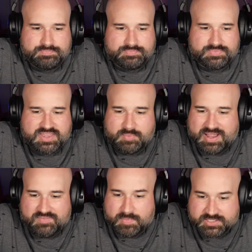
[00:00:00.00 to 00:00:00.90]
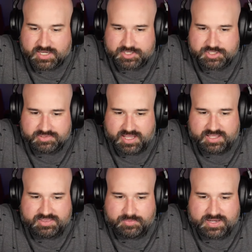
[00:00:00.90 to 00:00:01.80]
And then we have a montage.
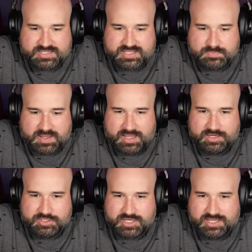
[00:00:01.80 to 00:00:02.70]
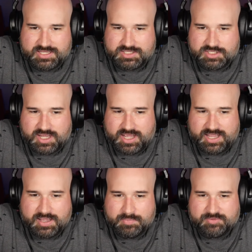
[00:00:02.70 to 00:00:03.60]
Like the rest of this page is
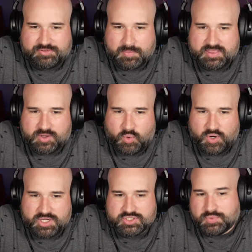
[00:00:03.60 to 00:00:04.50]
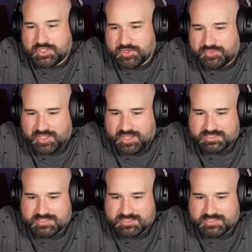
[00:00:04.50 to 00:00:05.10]
him flipping the coin, doing good things.